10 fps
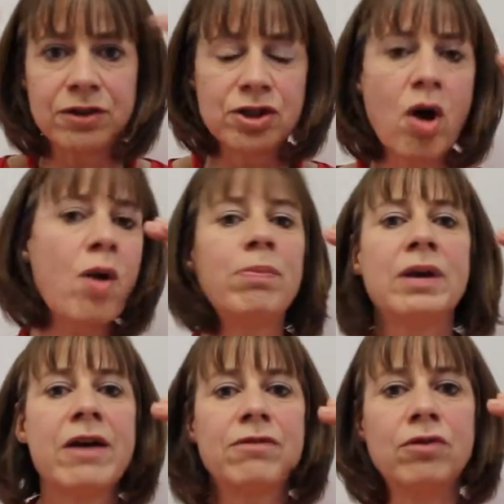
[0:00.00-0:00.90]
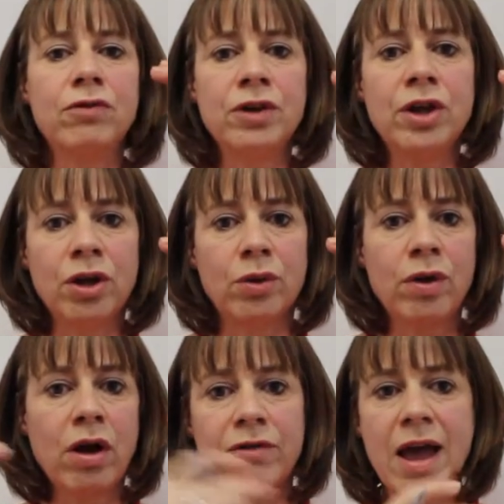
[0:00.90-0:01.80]
top level view
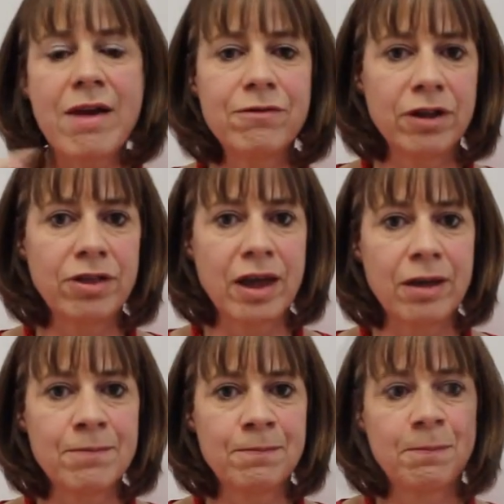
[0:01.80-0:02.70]
of everything.